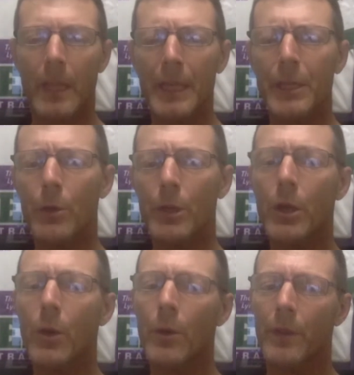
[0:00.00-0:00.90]
You
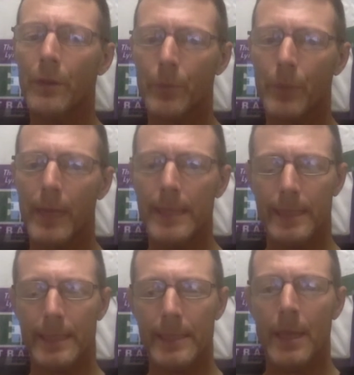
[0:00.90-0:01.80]
go to these
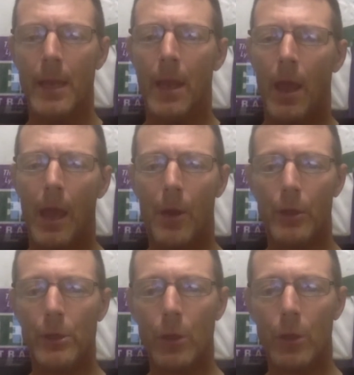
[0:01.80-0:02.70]
races, and
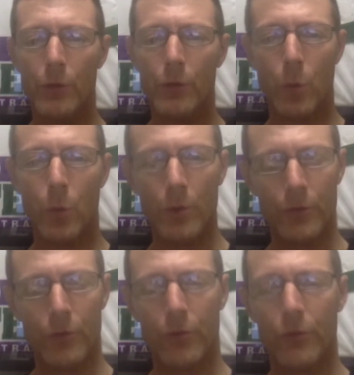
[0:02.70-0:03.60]
on closed
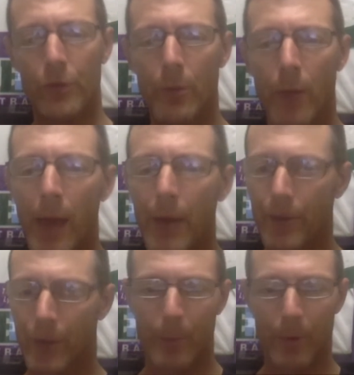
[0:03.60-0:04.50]
courses, you'll see riders
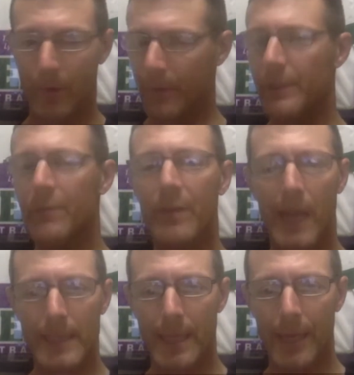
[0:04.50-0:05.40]
on a perfectly
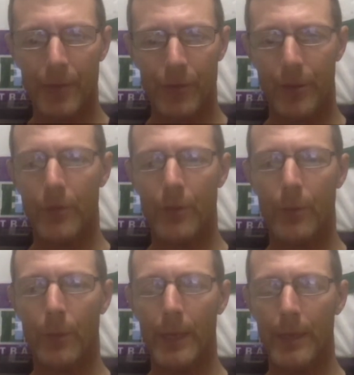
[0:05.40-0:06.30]
flat section into the
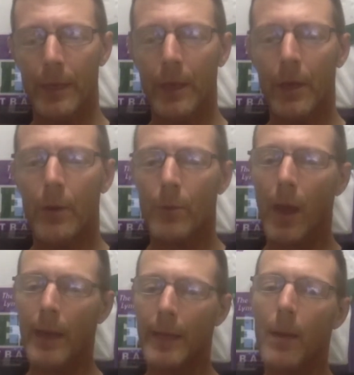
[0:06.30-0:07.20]
wind
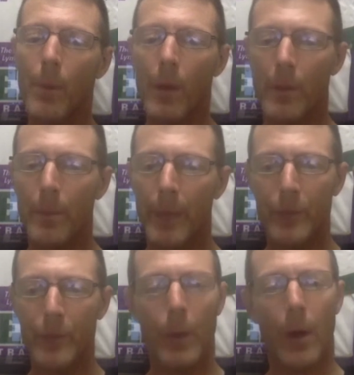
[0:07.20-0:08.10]
riding up on the
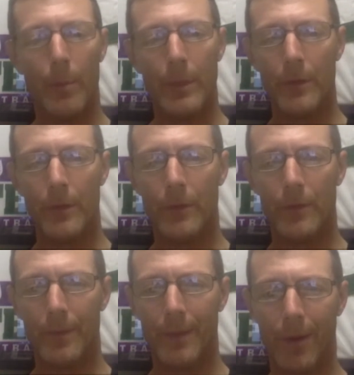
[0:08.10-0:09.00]
base bar because
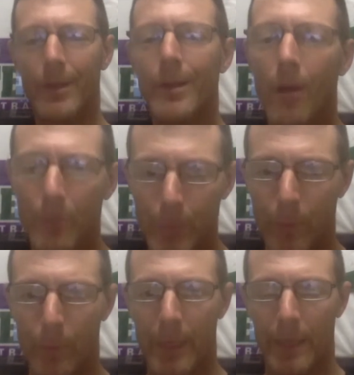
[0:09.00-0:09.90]
they're
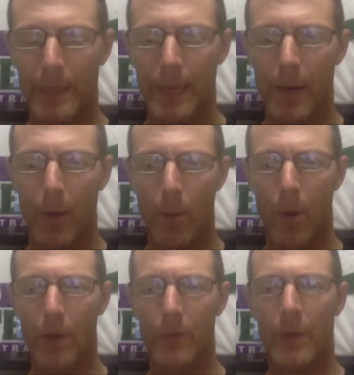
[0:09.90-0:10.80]
uncomfortable being in the aero
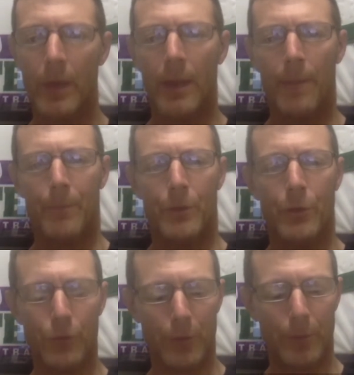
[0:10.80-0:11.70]
bars.
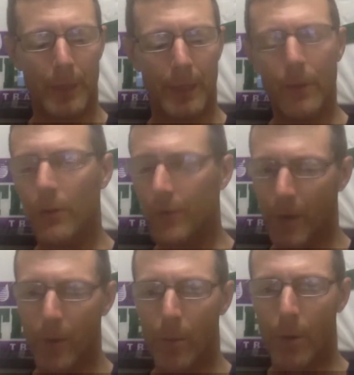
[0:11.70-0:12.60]
You should be in those
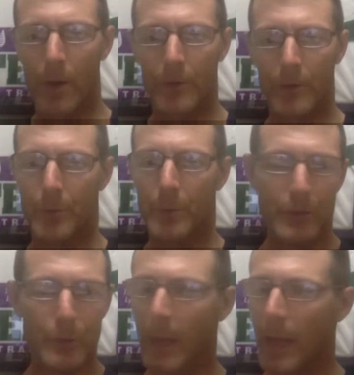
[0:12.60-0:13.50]
aero bars as much
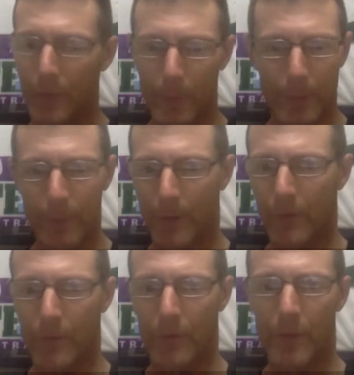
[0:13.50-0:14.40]
as possible
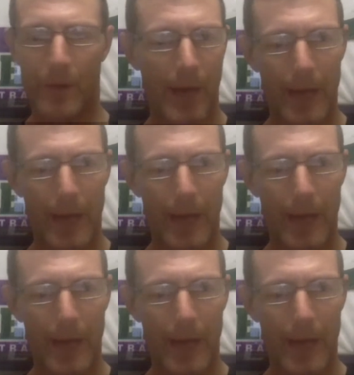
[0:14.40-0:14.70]
because they're not